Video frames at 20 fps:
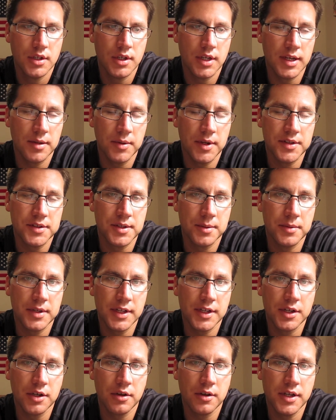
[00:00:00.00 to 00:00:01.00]
Anyway, so I'm gonna
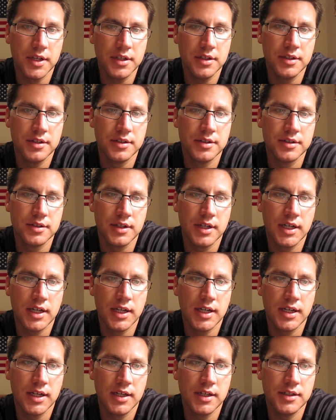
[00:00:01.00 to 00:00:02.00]
get going.
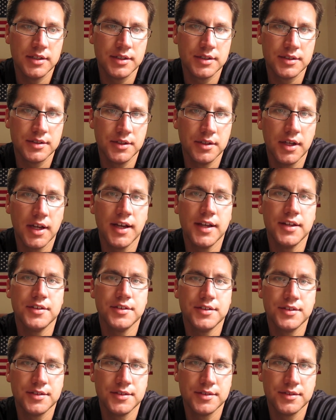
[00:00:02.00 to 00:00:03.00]
Uh, you
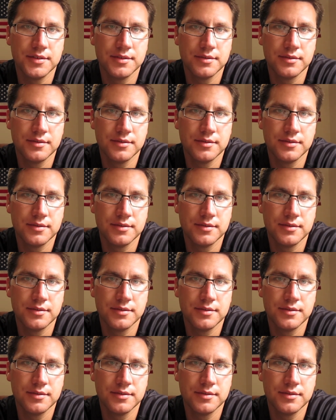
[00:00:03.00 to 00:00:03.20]
guys,